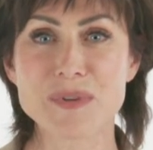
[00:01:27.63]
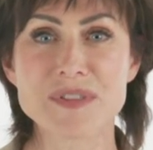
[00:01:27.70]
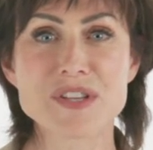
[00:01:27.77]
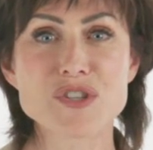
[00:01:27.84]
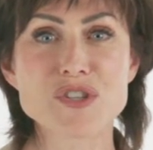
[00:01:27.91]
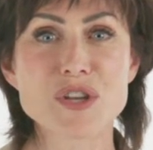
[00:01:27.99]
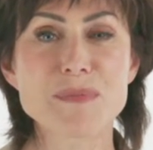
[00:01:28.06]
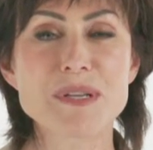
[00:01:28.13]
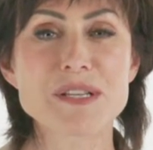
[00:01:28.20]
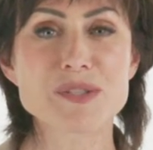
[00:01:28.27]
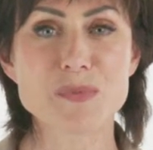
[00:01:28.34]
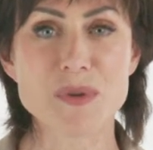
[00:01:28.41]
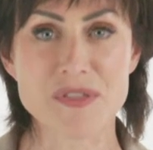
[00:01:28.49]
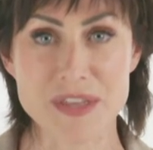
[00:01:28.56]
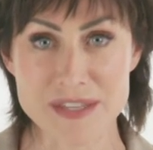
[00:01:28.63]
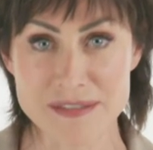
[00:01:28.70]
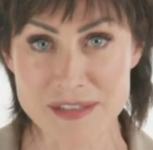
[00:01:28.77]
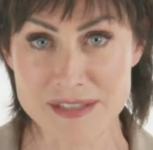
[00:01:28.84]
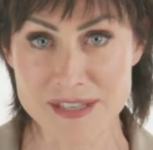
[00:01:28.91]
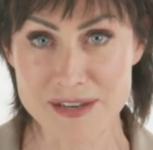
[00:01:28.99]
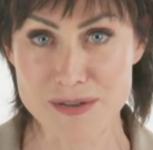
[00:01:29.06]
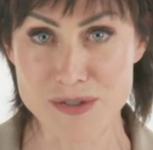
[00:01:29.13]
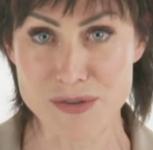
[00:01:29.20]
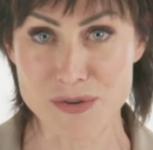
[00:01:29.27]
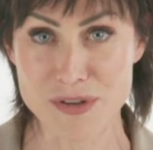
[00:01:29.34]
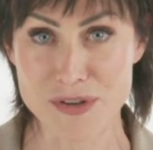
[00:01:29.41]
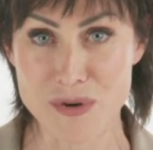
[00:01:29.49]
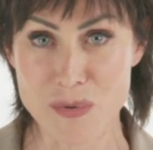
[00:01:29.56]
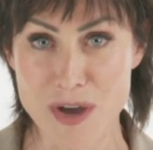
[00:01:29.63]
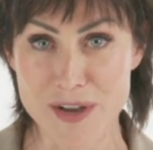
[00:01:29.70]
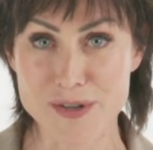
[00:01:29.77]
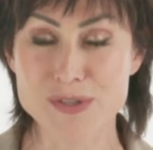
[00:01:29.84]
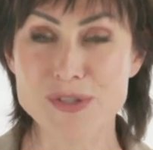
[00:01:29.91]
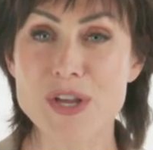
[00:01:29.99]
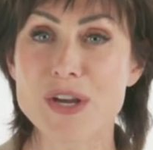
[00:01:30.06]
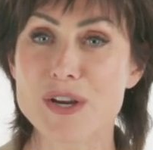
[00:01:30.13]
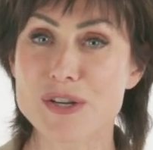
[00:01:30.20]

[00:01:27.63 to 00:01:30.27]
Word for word: when the ship is within the territorial waters